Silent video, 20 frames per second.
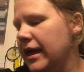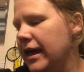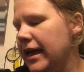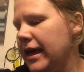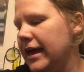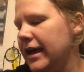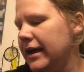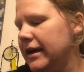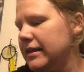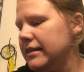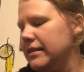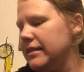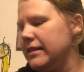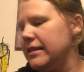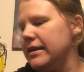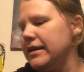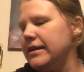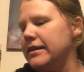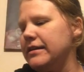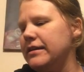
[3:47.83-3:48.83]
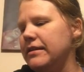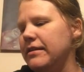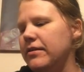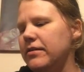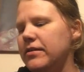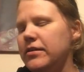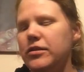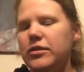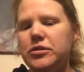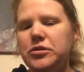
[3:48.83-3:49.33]
And then
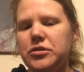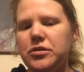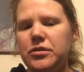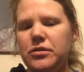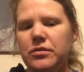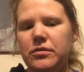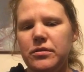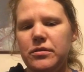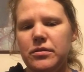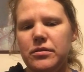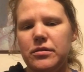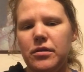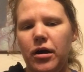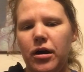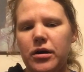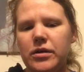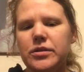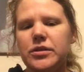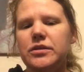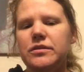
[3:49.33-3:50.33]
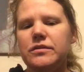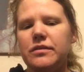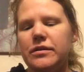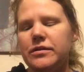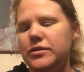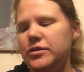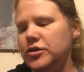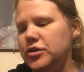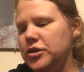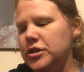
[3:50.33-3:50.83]
Harton
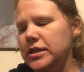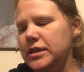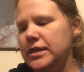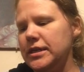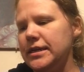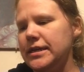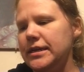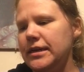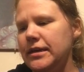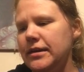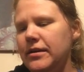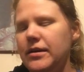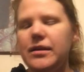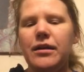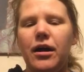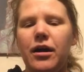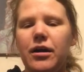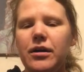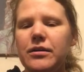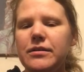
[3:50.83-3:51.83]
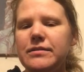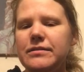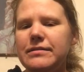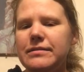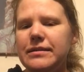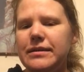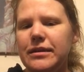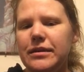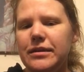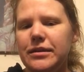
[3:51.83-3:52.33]
starts drinking, and Harton's
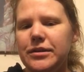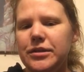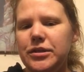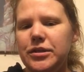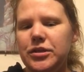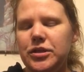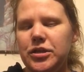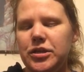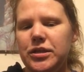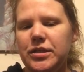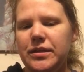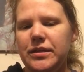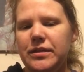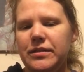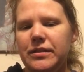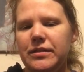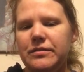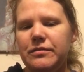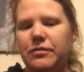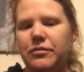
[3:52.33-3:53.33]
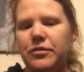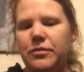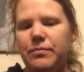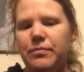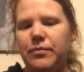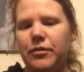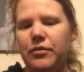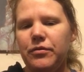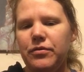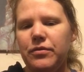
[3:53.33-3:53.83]
English, so they're
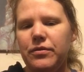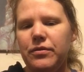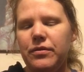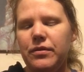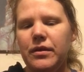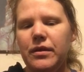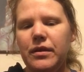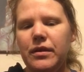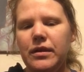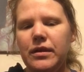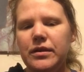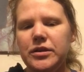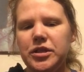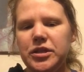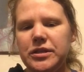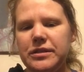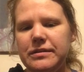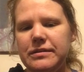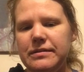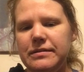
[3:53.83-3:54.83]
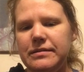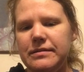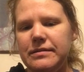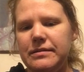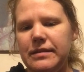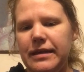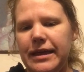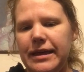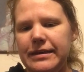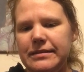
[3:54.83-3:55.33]
both, she's
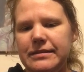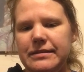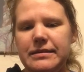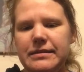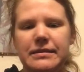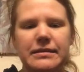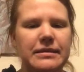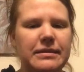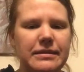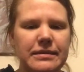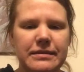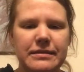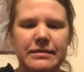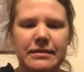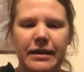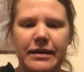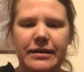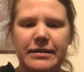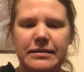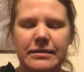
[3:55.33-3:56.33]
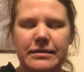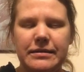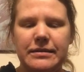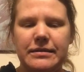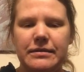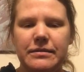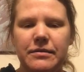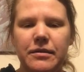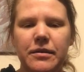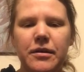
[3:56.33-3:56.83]
18, he's
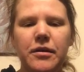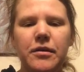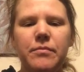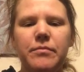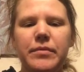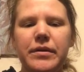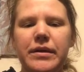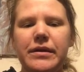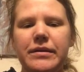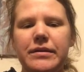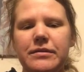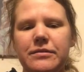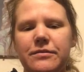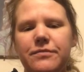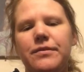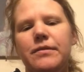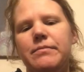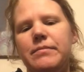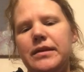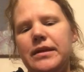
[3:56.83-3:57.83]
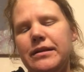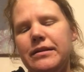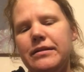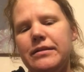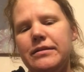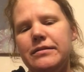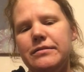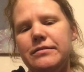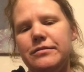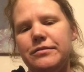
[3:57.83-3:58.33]
19. But he's from
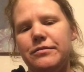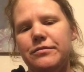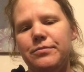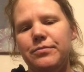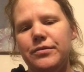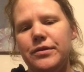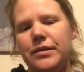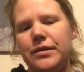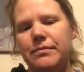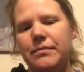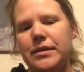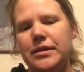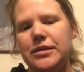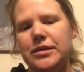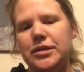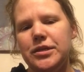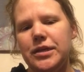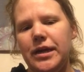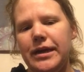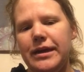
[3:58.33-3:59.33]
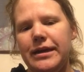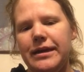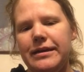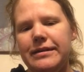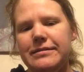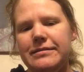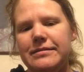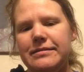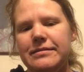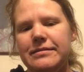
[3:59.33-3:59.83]
England, so pretty much, I guess,